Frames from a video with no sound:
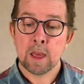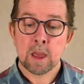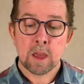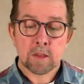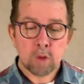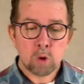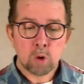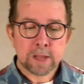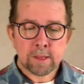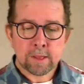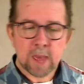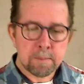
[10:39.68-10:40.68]
So
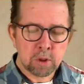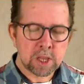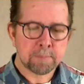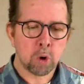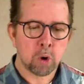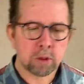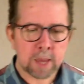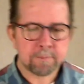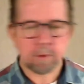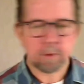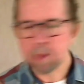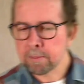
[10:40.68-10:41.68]
let's say I'm building a prototype
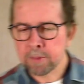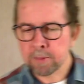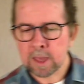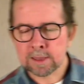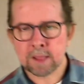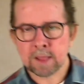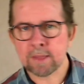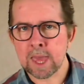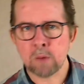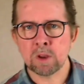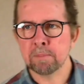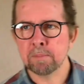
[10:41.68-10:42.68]
for something. Let's say I
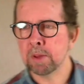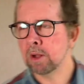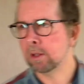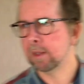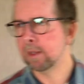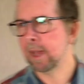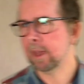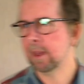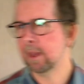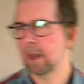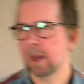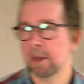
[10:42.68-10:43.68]
want to build like,
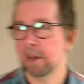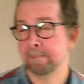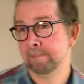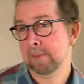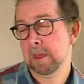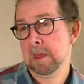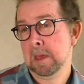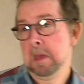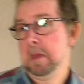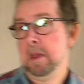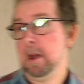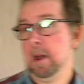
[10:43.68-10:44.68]
I
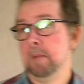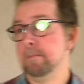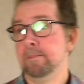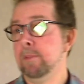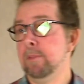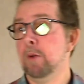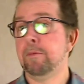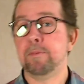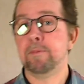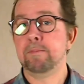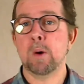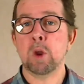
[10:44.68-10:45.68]

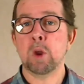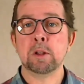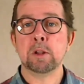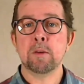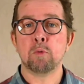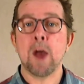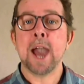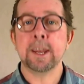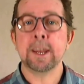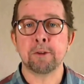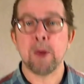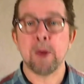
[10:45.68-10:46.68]
want to build a
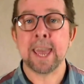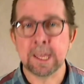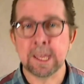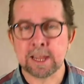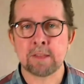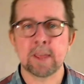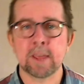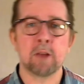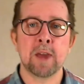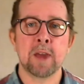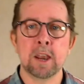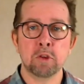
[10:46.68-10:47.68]
ride dragons, let's say,
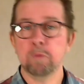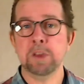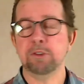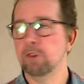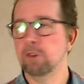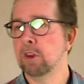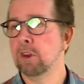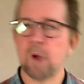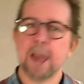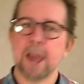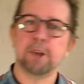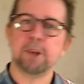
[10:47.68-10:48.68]
right? A new feature, you can
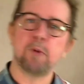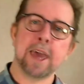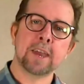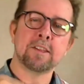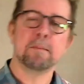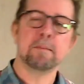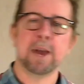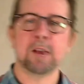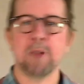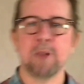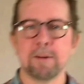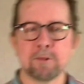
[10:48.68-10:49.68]
ride dragons in
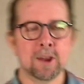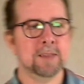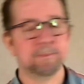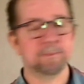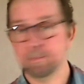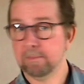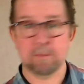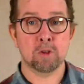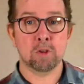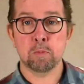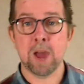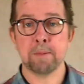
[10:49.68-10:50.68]
Minecraft, right?
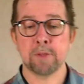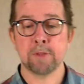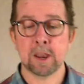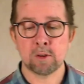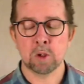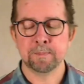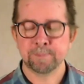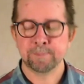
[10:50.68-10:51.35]
Super hypothetical.